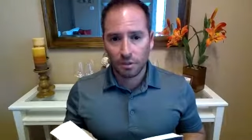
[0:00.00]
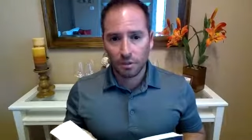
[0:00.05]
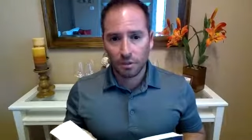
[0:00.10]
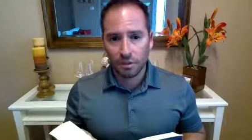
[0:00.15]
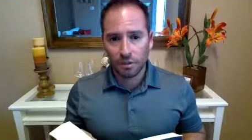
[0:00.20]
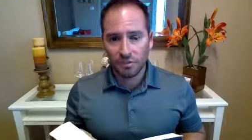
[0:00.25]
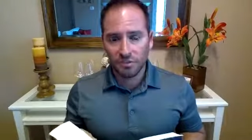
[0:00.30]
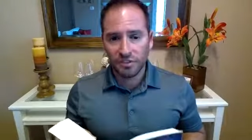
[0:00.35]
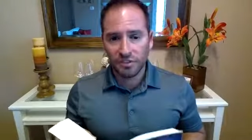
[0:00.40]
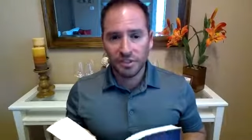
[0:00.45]

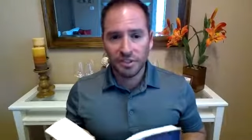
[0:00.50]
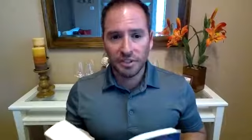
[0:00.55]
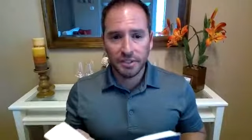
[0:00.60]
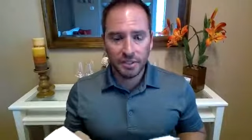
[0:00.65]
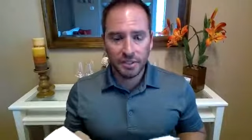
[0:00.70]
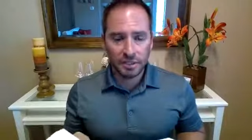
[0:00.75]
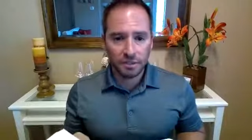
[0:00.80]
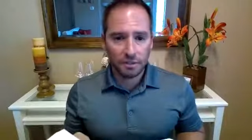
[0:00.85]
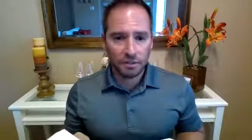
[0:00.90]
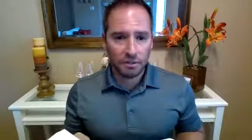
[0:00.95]
uh,
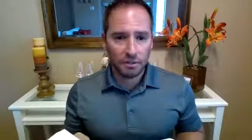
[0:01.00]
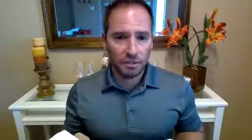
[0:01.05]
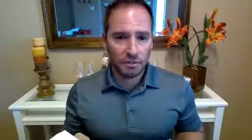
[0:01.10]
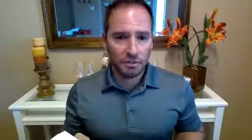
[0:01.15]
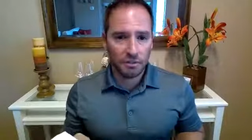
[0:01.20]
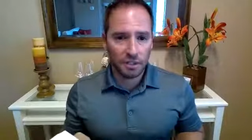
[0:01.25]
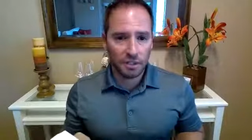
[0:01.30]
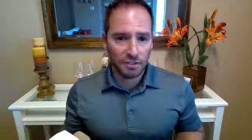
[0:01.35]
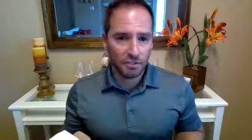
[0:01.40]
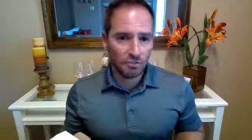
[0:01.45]
deity
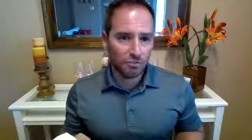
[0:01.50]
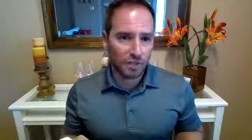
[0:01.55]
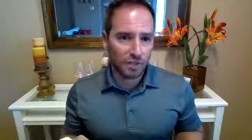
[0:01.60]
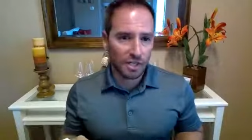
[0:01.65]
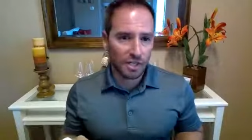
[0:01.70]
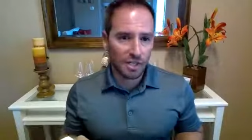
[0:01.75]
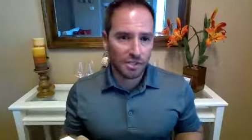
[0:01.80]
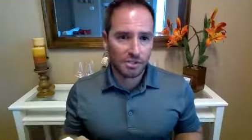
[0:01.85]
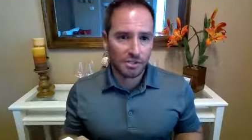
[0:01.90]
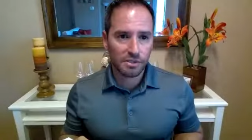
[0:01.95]
they
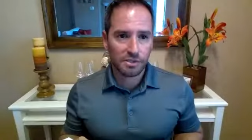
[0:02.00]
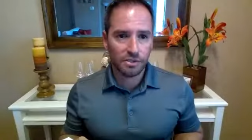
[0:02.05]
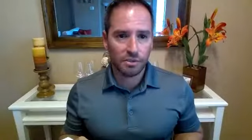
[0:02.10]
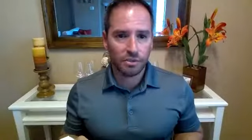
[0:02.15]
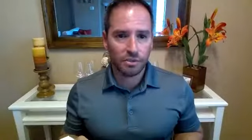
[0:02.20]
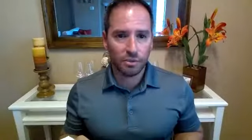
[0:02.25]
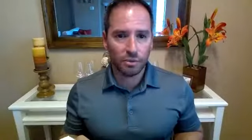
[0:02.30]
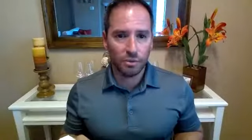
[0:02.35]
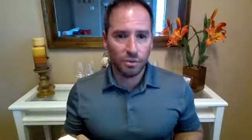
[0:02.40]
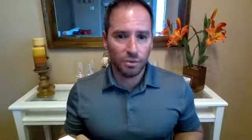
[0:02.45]
devised
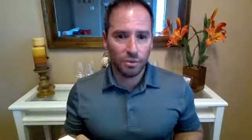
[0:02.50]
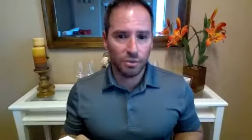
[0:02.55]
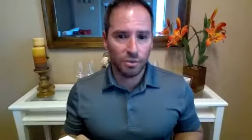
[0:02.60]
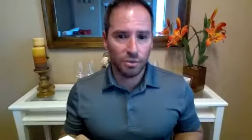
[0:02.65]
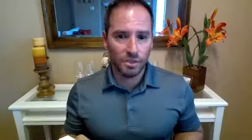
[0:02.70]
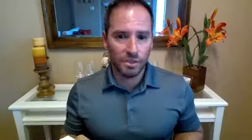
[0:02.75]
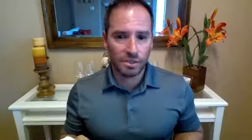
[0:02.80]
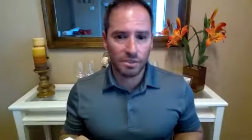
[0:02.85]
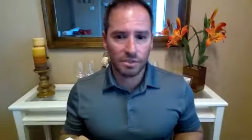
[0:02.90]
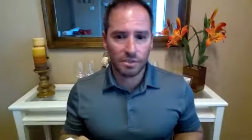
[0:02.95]
or
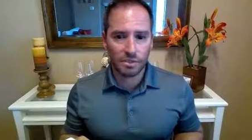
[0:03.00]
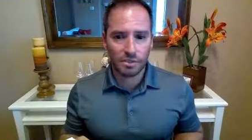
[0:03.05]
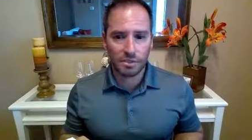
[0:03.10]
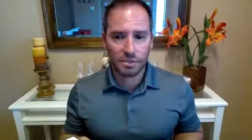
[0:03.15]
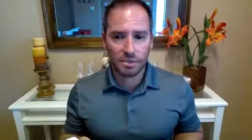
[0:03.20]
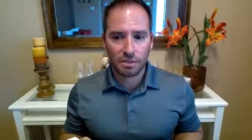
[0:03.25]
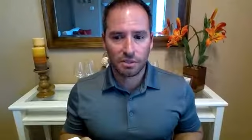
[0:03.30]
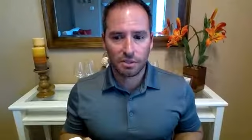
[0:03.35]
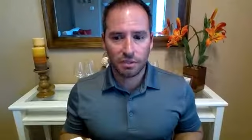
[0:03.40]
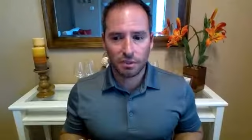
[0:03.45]

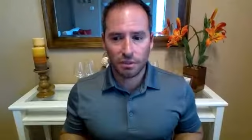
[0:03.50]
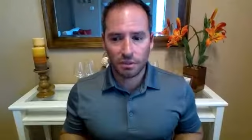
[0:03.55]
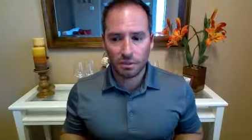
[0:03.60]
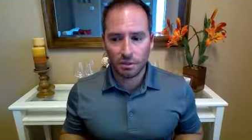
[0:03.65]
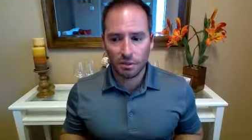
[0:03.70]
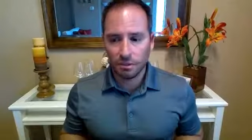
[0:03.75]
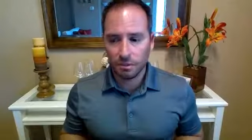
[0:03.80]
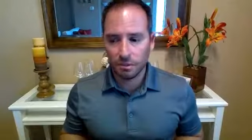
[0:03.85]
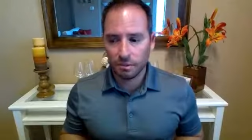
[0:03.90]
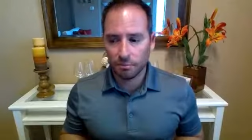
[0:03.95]
was
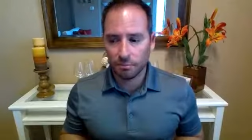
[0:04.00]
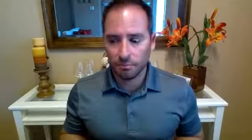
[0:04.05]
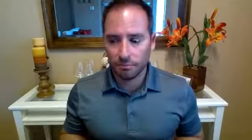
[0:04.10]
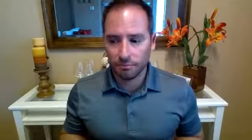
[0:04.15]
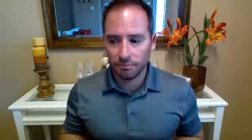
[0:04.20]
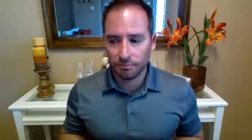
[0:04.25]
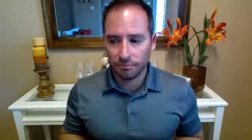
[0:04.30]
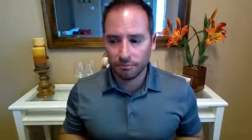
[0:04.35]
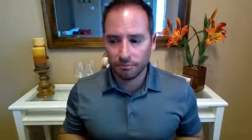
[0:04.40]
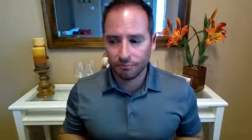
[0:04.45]
um,
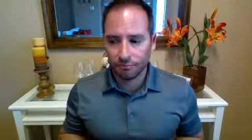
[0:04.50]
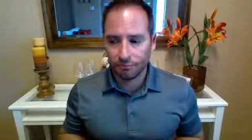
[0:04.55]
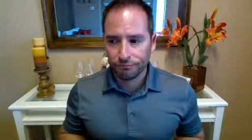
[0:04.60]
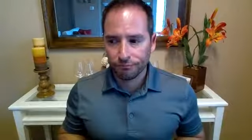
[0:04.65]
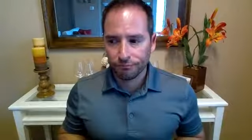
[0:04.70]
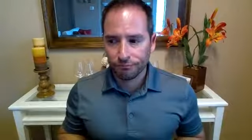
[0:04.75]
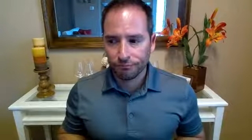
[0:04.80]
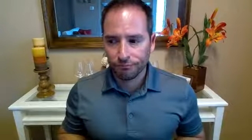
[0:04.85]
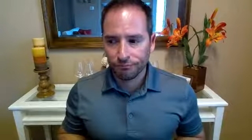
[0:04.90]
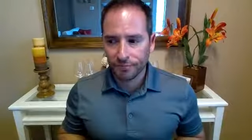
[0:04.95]

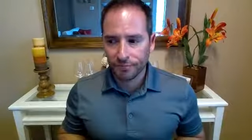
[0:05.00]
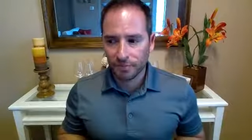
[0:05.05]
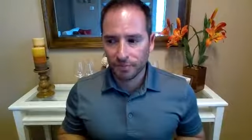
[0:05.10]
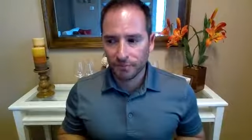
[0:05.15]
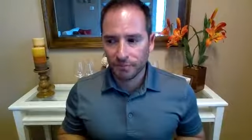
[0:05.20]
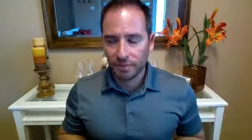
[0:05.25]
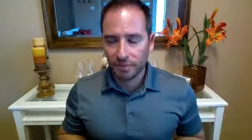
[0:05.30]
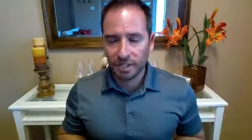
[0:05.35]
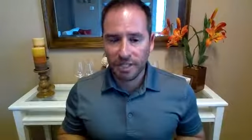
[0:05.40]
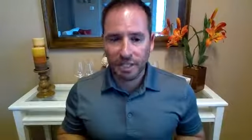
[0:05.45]

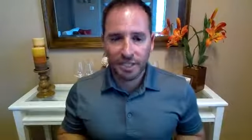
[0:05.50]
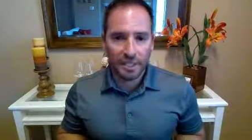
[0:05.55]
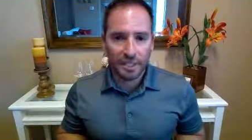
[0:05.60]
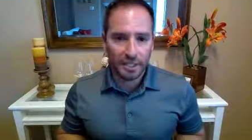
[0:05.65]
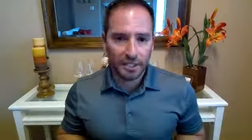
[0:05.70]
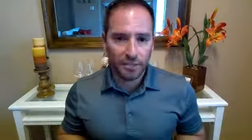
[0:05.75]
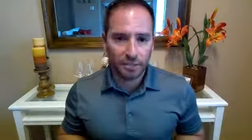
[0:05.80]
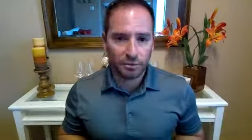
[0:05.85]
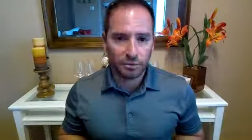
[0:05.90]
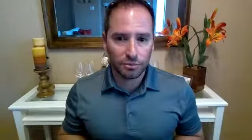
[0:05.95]

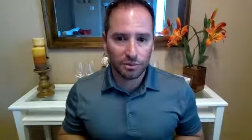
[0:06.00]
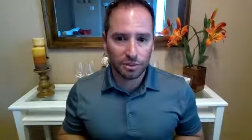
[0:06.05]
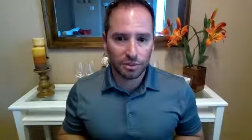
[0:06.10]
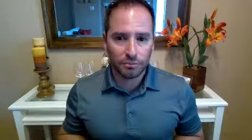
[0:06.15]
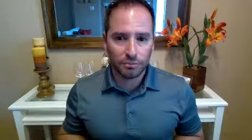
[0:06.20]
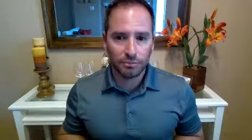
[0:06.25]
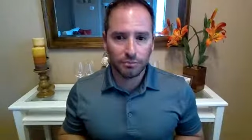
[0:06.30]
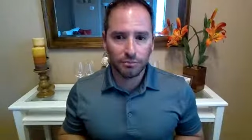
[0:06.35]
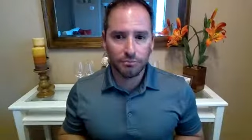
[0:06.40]
legated to them.